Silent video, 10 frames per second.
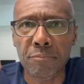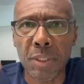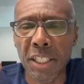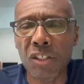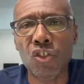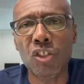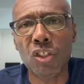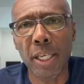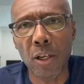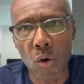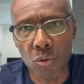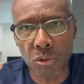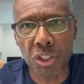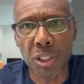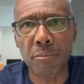Let's just take
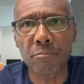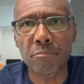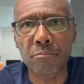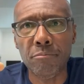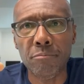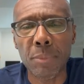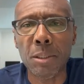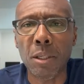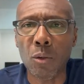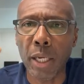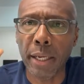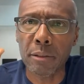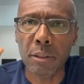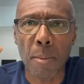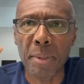ownership. Okay,
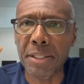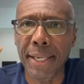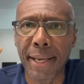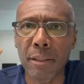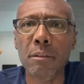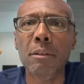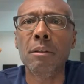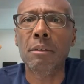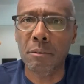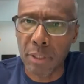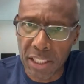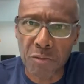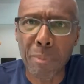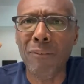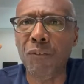I'm in debt.
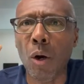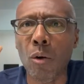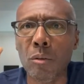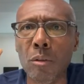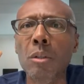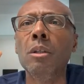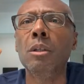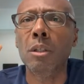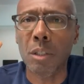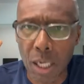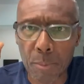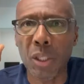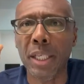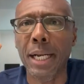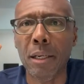It's my fault. I'm
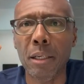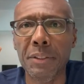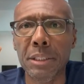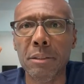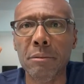going to get out of it.